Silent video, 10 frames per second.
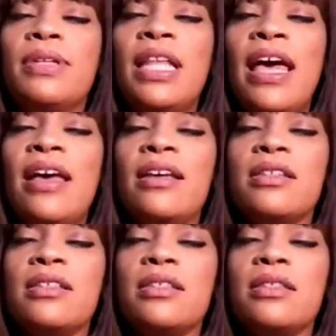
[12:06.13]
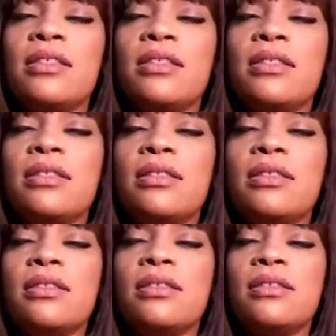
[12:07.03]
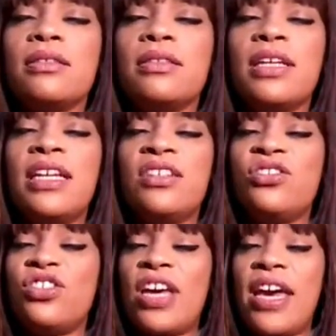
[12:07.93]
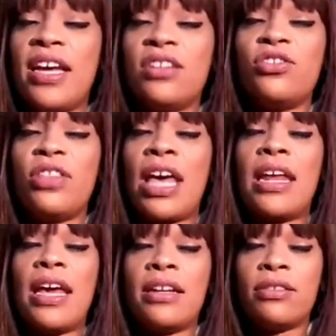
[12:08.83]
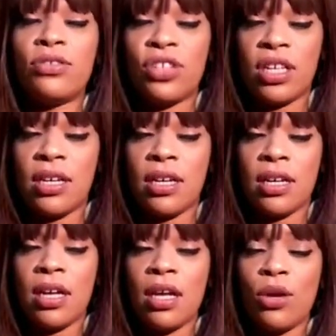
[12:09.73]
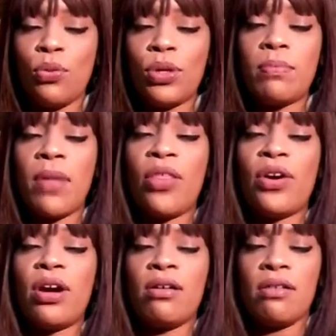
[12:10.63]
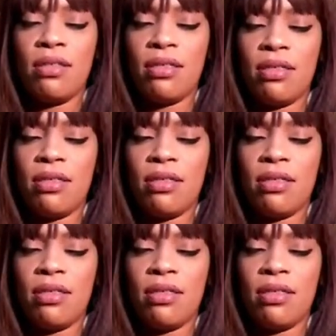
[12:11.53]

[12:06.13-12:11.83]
Relax and exchange that energy with Mother Earth.